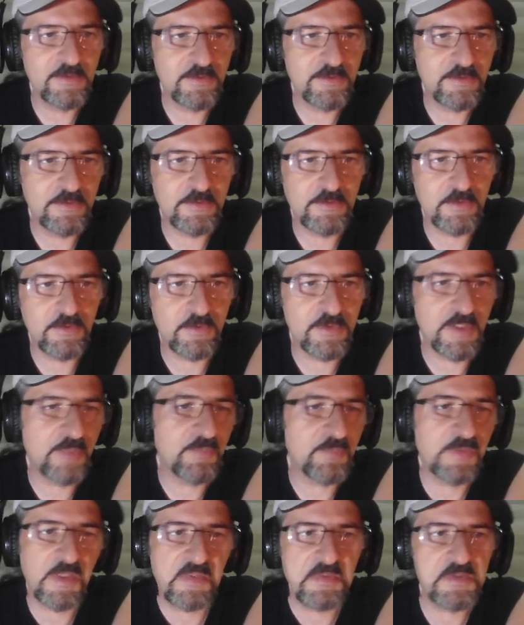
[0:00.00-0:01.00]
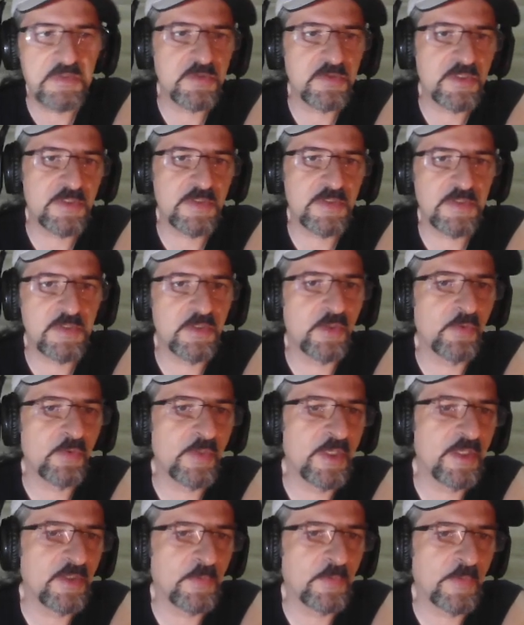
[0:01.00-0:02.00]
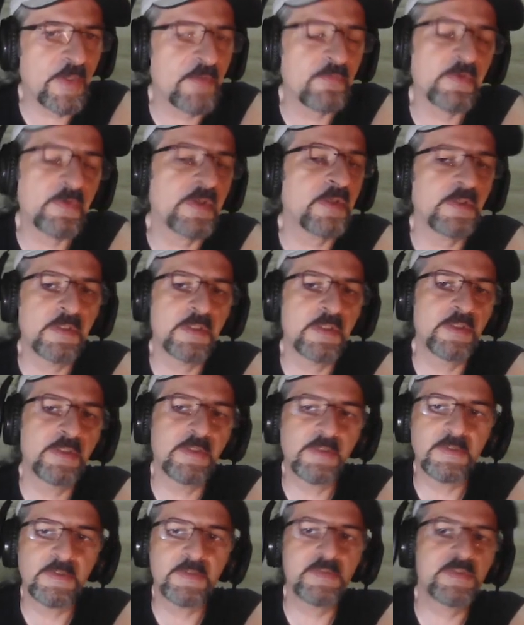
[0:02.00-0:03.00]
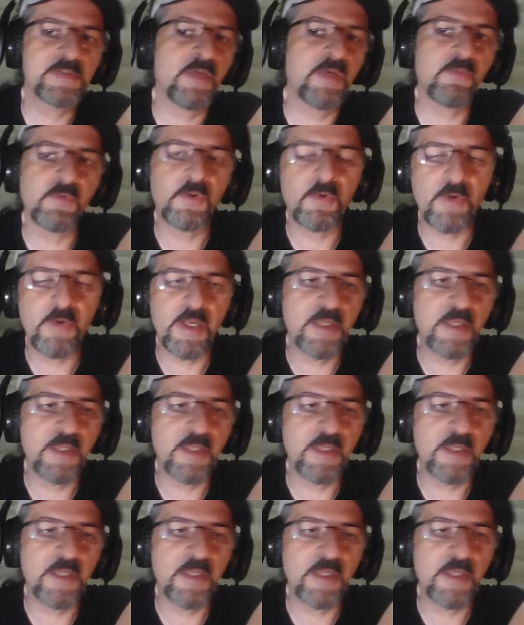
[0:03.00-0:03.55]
So sometimes you just Heat Wave a 7 or 8